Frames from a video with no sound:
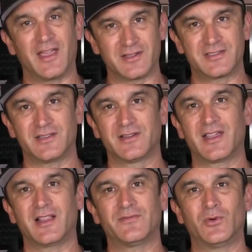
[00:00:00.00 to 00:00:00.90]
out of Southern
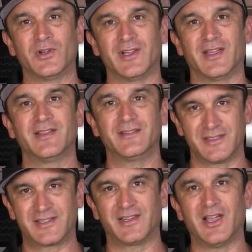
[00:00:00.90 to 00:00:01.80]
California.
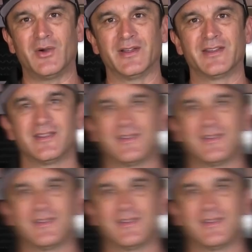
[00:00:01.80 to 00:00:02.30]
Let's get going.